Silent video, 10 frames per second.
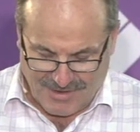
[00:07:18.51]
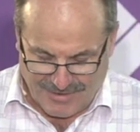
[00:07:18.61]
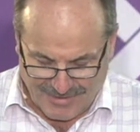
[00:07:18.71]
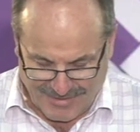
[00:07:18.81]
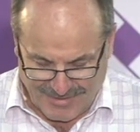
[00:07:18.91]

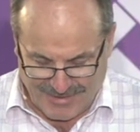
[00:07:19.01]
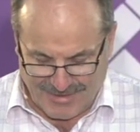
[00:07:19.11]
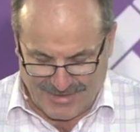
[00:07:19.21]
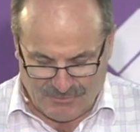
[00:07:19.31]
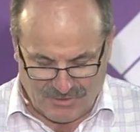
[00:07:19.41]

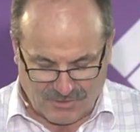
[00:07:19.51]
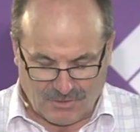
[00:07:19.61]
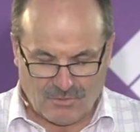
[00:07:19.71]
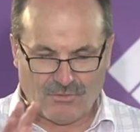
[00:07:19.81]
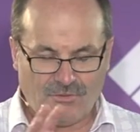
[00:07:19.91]
And we
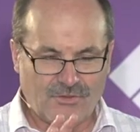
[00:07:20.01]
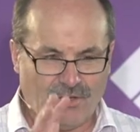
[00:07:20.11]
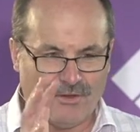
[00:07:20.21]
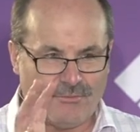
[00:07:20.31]
think, you know,